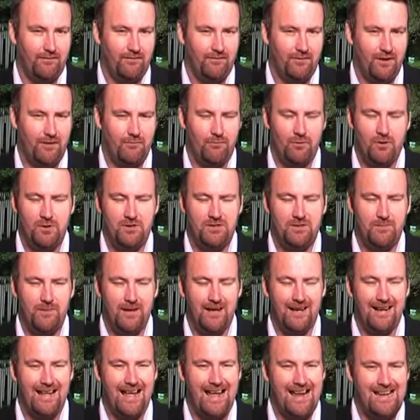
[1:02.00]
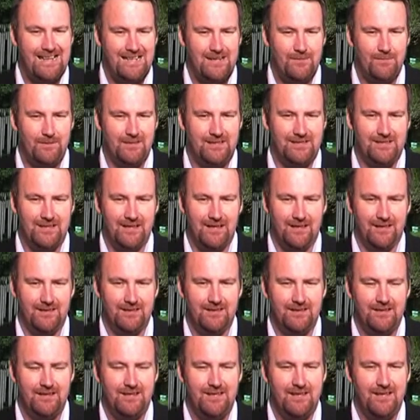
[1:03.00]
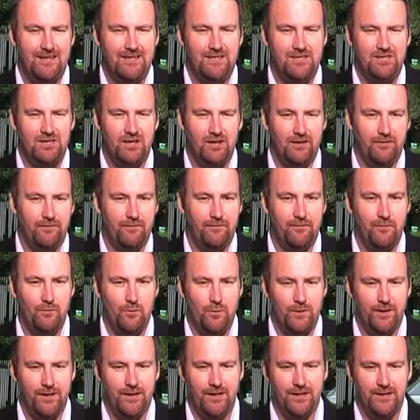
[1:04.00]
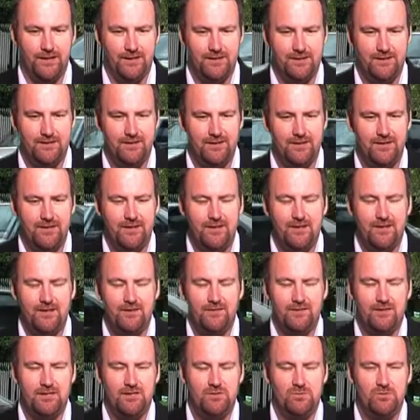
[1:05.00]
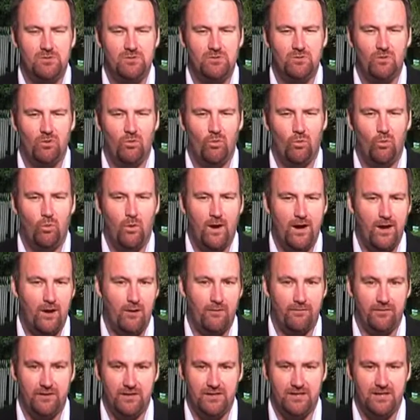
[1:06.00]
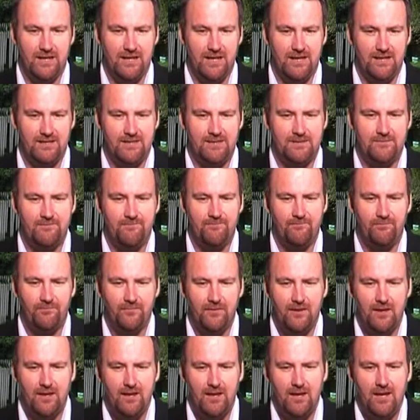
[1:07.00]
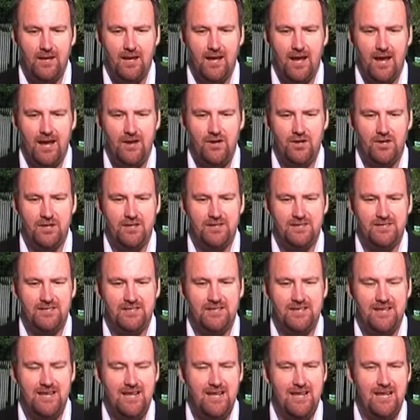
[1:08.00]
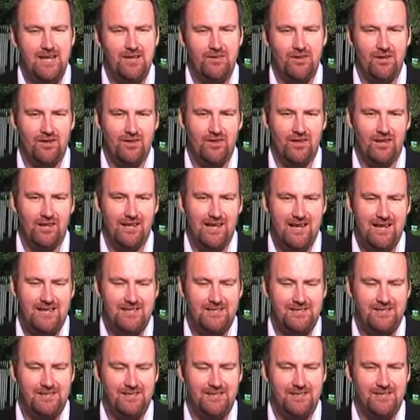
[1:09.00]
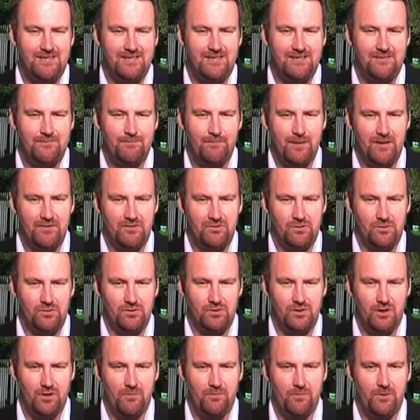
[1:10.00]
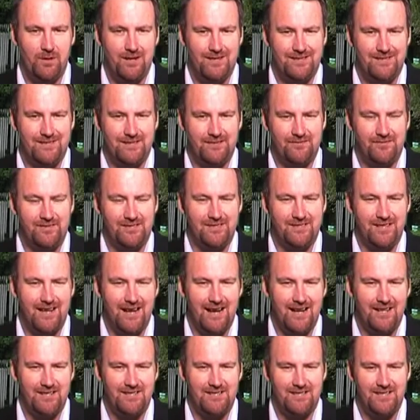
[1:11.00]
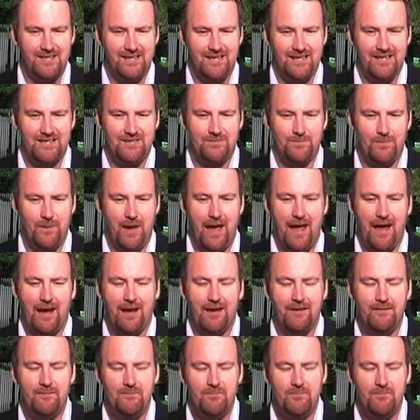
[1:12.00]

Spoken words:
They rose about 80%. Inside 4 years. This was way off the charts. And you can see here that in the last 6 months or so, prices have started to ease back